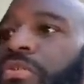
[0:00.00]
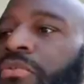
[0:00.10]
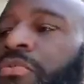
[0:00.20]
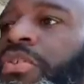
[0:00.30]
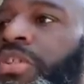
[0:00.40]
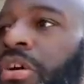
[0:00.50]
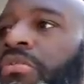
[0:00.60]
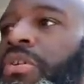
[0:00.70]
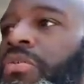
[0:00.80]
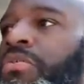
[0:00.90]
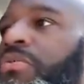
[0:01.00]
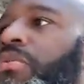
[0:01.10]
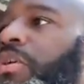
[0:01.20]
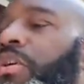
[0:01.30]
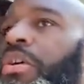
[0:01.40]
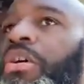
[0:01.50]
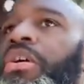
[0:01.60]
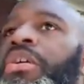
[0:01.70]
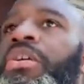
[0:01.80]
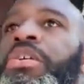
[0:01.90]
will show you
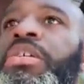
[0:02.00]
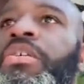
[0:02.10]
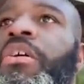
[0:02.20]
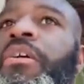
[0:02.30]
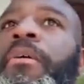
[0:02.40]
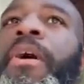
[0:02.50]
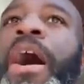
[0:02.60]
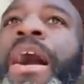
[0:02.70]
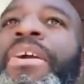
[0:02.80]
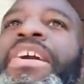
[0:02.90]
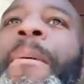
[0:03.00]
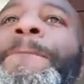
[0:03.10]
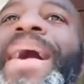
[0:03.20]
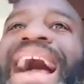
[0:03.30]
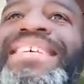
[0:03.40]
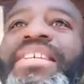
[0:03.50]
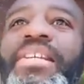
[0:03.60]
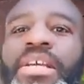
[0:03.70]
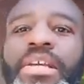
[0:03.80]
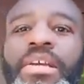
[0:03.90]
is our
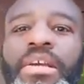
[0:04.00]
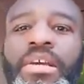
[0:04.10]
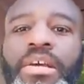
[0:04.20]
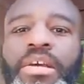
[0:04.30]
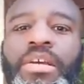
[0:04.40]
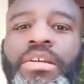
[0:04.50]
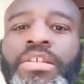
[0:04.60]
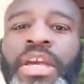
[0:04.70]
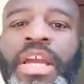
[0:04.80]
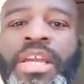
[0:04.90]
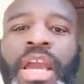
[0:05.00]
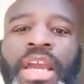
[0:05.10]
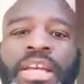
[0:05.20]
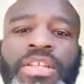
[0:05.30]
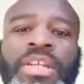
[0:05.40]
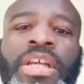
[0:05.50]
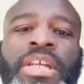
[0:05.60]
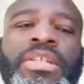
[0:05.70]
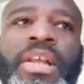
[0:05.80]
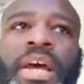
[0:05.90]
capacity to engage in
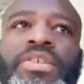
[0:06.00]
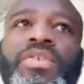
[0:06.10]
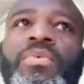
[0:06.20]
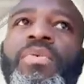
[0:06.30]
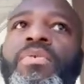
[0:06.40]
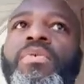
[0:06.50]
intellectual